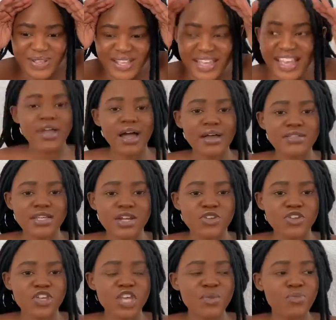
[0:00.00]
a sudden,
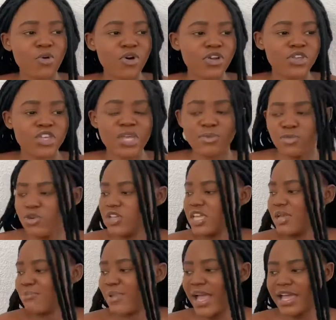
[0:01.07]
you keep walking, you keep
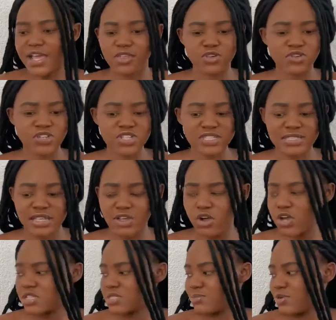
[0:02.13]
looking back and you just see
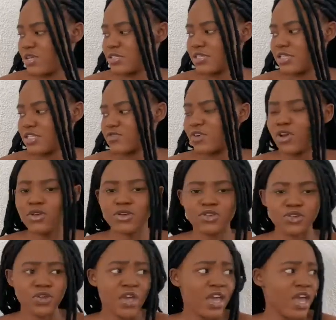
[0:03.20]
God's mercy is following
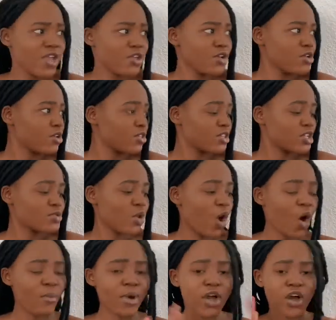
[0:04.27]
you and you look this way, oh
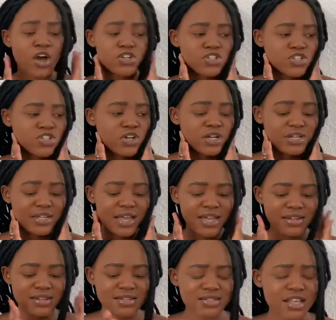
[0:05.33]
my gosh, it's God's
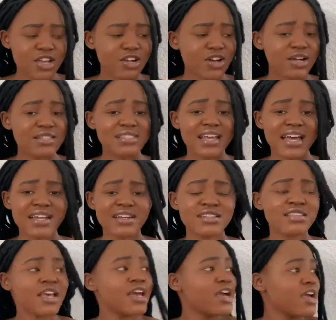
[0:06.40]
kindness, God's kindness,
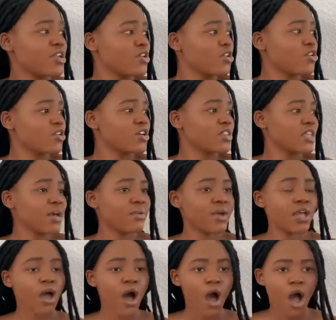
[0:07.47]
and you're looking that
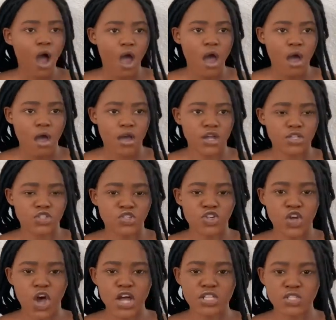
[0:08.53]
way, that's
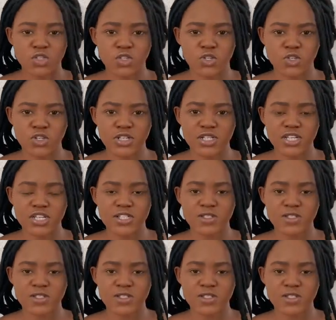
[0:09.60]
God's goodness.